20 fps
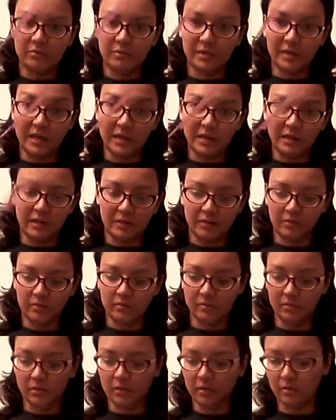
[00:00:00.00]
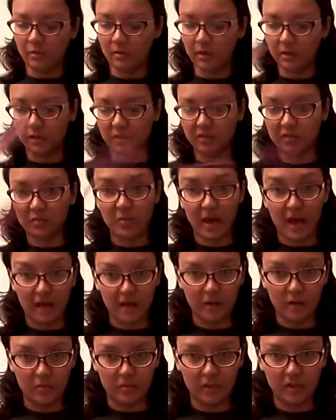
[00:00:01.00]
kinking, or, well, at least
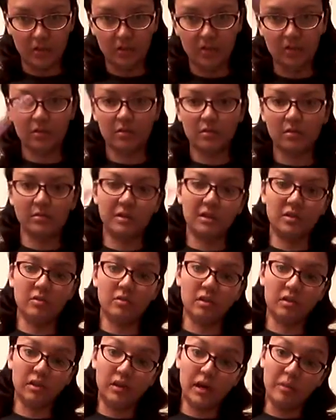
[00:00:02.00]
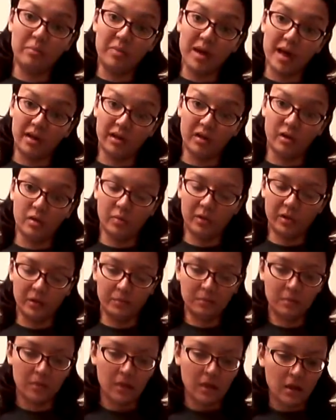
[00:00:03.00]
back combing, because you're going to be doing a lot of back
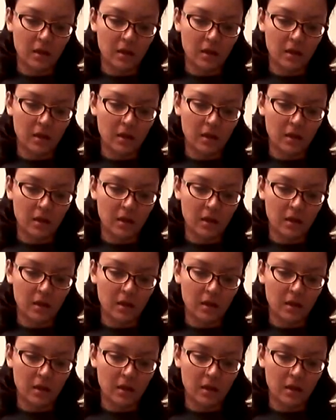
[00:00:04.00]
combing.